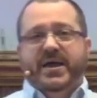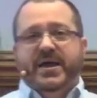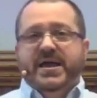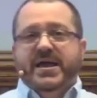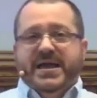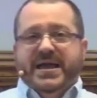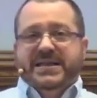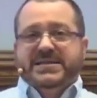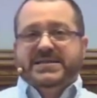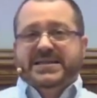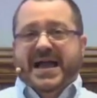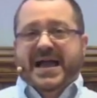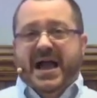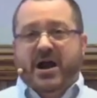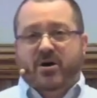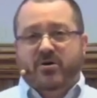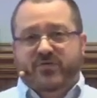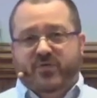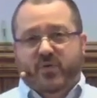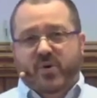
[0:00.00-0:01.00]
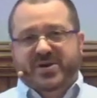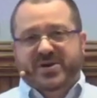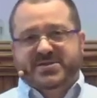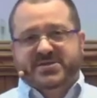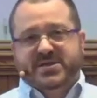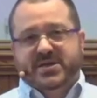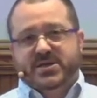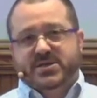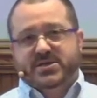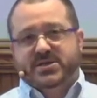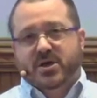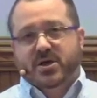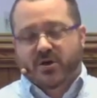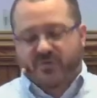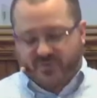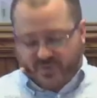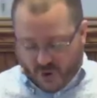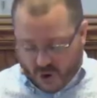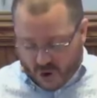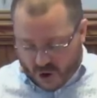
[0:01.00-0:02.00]
in loud voices
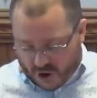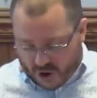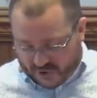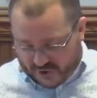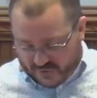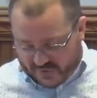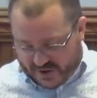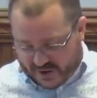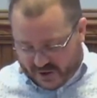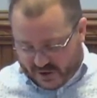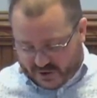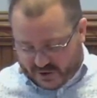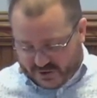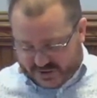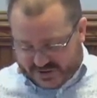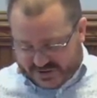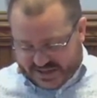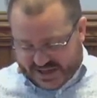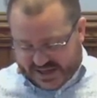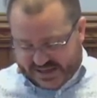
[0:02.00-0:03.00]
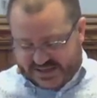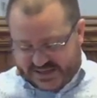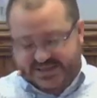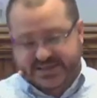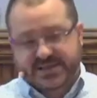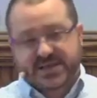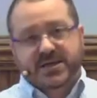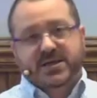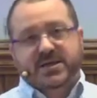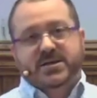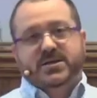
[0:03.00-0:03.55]
for all the miracles they had seen.